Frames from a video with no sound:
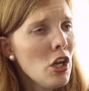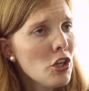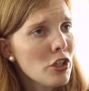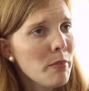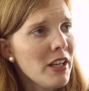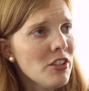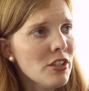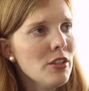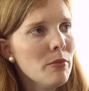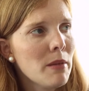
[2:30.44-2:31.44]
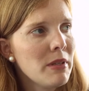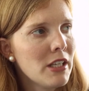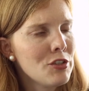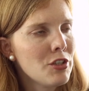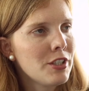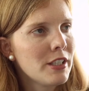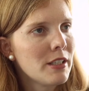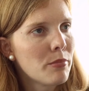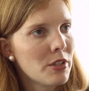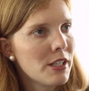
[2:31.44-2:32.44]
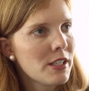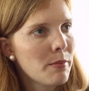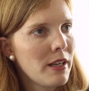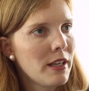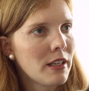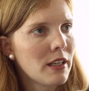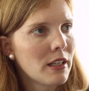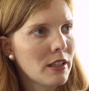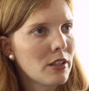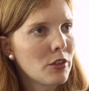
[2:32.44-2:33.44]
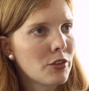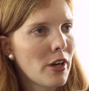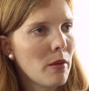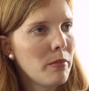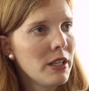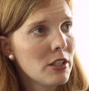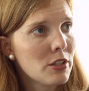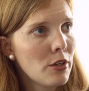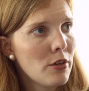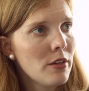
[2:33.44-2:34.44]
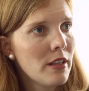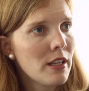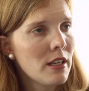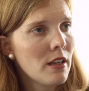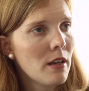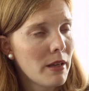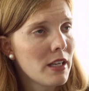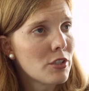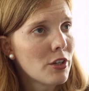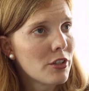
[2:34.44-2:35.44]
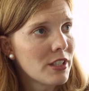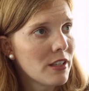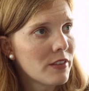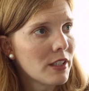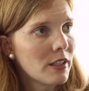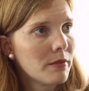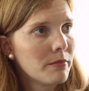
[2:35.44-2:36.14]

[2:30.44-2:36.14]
Should a patient who might be interested in participating in a clinical trial be concerned that, about his or her safety?